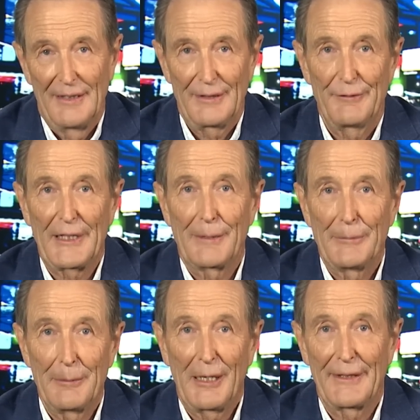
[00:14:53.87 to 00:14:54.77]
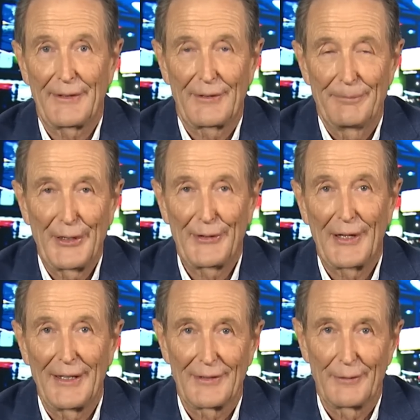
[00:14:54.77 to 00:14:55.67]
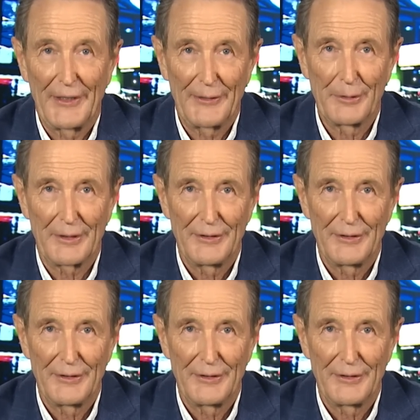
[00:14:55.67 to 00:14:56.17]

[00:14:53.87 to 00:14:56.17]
And don't forget, Media Bites, Thursdays on Facebook,